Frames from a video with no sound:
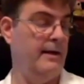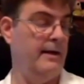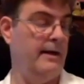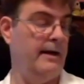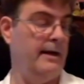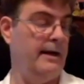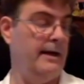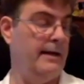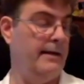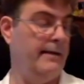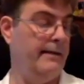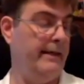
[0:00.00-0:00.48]

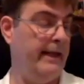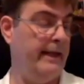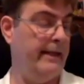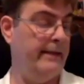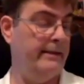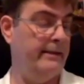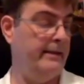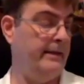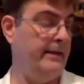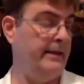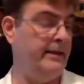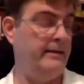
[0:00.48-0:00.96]

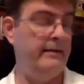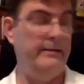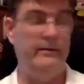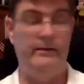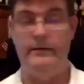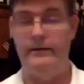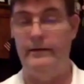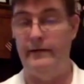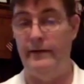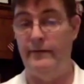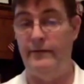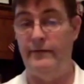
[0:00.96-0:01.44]
And then
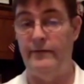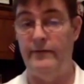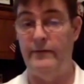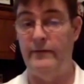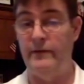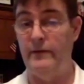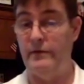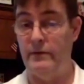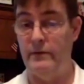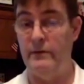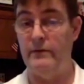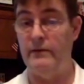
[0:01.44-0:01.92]
if you
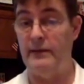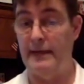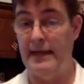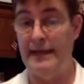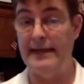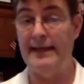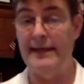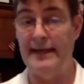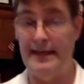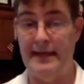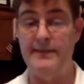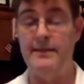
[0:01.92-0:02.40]
go to
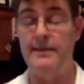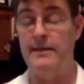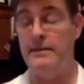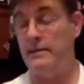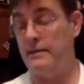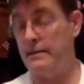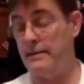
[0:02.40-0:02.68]
like Casey's,